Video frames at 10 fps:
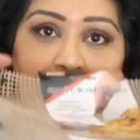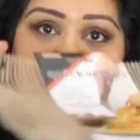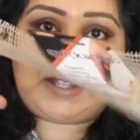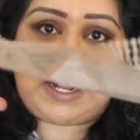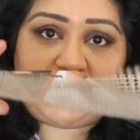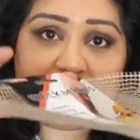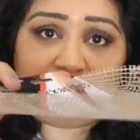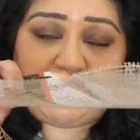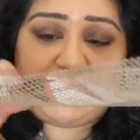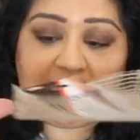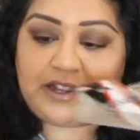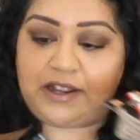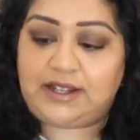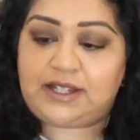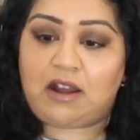which is actually really
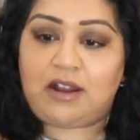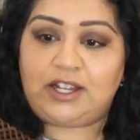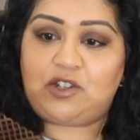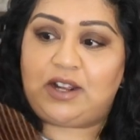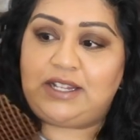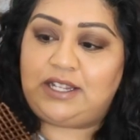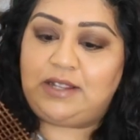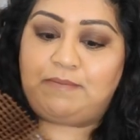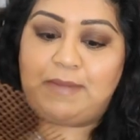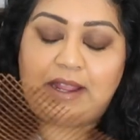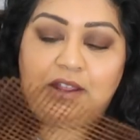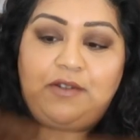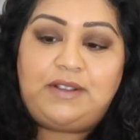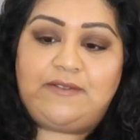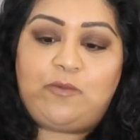good. So I tried to make
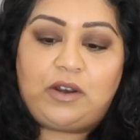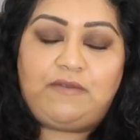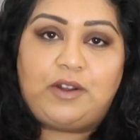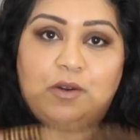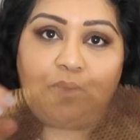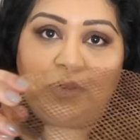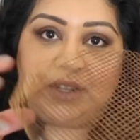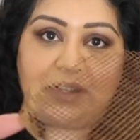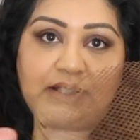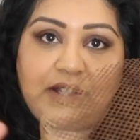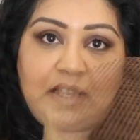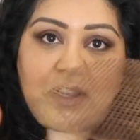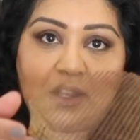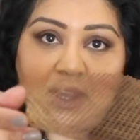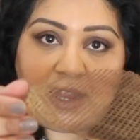use of one of the corners
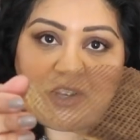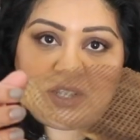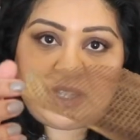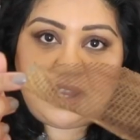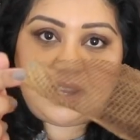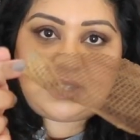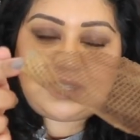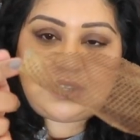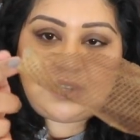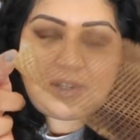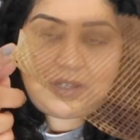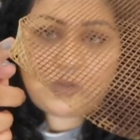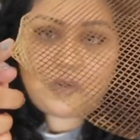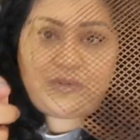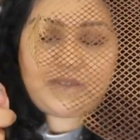and just cut
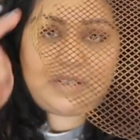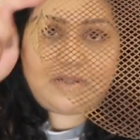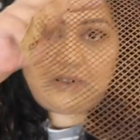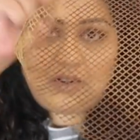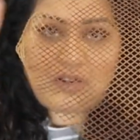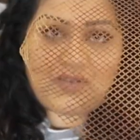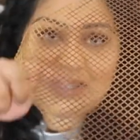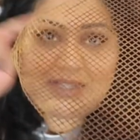sort of on the